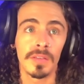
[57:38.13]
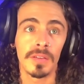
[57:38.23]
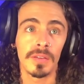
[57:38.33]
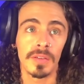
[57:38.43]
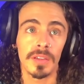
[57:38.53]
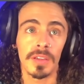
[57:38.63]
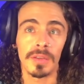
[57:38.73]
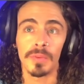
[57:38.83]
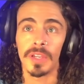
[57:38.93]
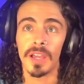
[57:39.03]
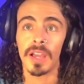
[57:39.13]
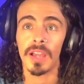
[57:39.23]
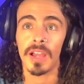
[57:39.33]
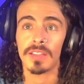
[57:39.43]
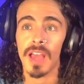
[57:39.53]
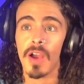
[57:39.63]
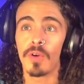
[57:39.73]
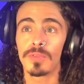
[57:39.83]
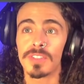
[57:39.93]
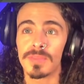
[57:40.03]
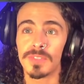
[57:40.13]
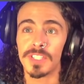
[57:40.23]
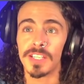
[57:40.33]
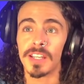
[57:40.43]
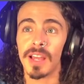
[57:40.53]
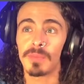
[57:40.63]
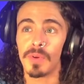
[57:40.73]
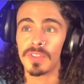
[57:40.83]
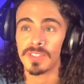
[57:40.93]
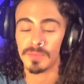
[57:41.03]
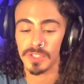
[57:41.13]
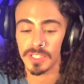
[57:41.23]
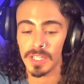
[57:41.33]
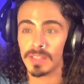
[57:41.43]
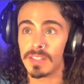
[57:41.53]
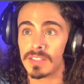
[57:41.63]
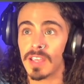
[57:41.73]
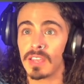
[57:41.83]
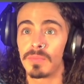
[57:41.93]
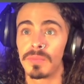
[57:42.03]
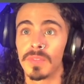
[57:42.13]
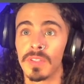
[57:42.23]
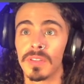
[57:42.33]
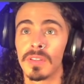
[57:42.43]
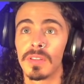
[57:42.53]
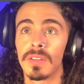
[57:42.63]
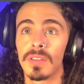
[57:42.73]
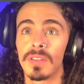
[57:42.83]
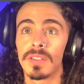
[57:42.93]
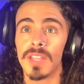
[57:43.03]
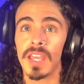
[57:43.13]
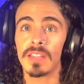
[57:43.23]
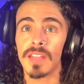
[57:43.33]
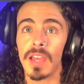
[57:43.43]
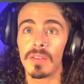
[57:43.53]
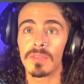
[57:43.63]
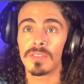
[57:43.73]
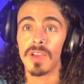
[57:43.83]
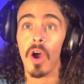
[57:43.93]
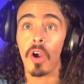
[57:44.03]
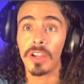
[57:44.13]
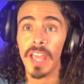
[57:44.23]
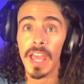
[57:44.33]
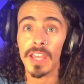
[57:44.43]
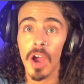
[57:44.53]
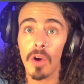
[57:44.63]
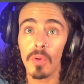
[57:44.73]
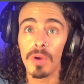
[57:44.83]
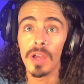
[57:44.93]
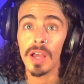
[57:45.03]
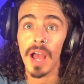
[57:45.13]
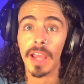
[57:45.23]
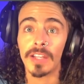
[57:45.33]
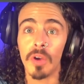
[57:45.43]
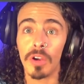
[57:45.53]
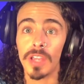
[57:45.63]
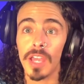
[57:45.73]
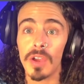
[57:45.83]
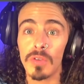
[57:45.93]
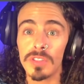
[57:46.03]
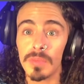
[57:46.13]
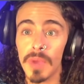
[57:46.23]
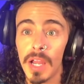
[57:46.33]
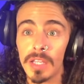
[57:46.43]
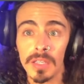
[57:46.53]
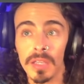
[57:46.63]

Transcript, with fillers: Okay, wait. I, I cause I own some shit. I bought some shit in this game. Takedowns. RKO? I can RKO somebody?